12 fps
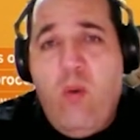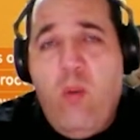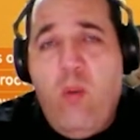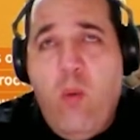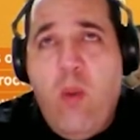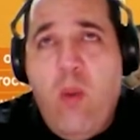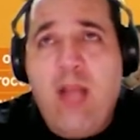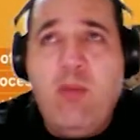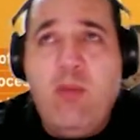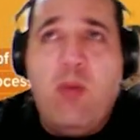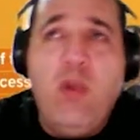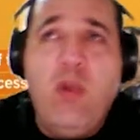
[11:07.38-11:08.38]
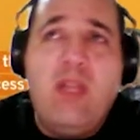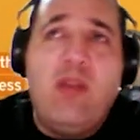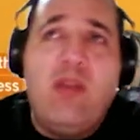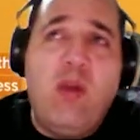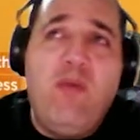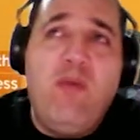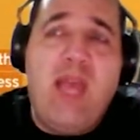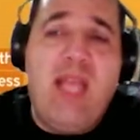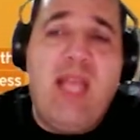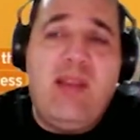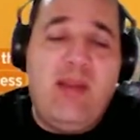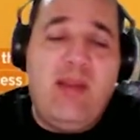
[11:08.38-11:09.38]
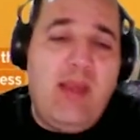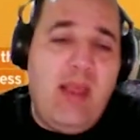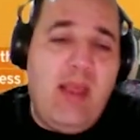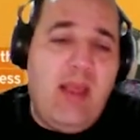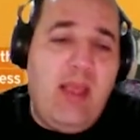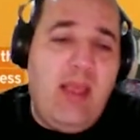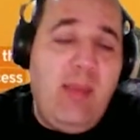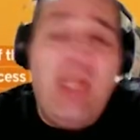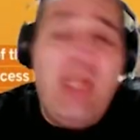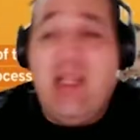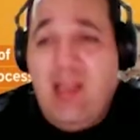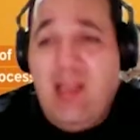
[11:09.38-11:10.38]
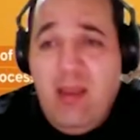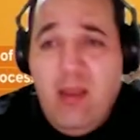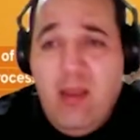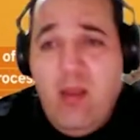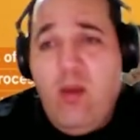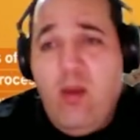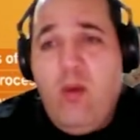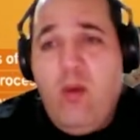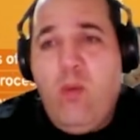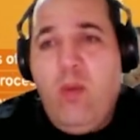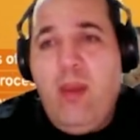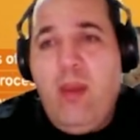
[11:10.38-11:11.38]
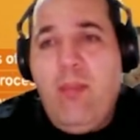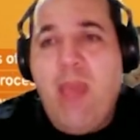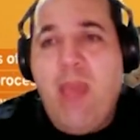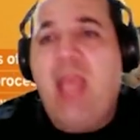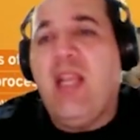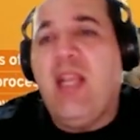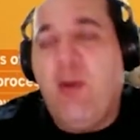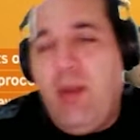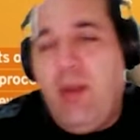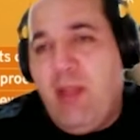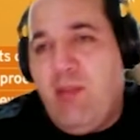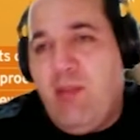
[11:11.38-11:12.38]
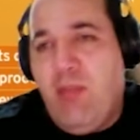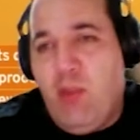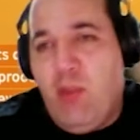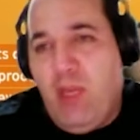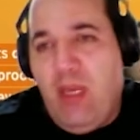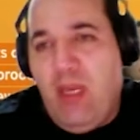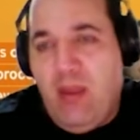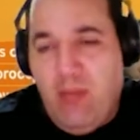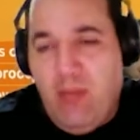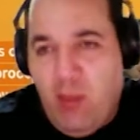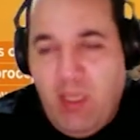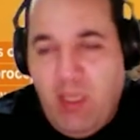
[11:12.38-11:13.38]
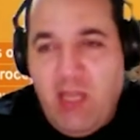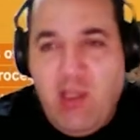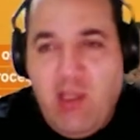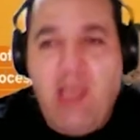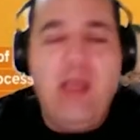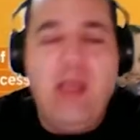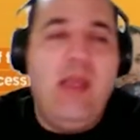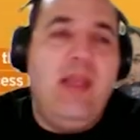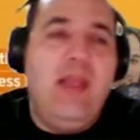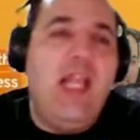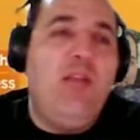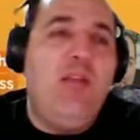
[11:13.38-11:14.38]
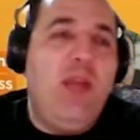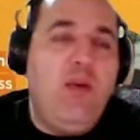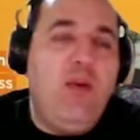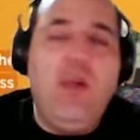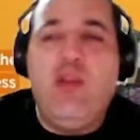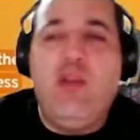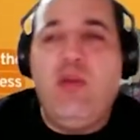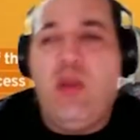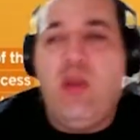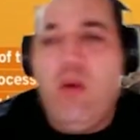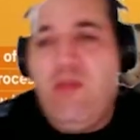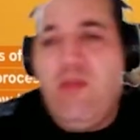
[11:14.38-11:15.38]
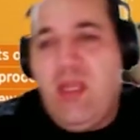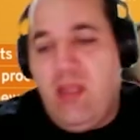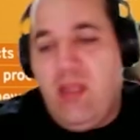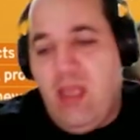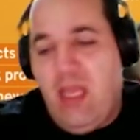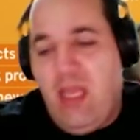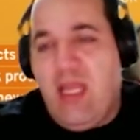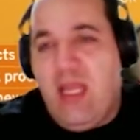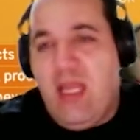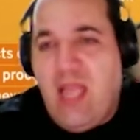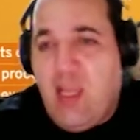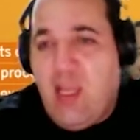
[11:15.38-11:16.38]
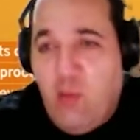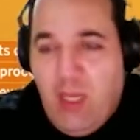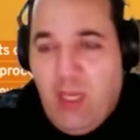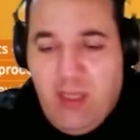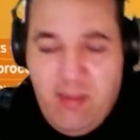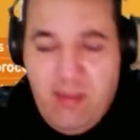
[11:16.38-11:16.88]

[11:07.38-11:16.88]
What we couldn't solve immediately, we make an agreement between the team that we are going to solve it in the next weeks.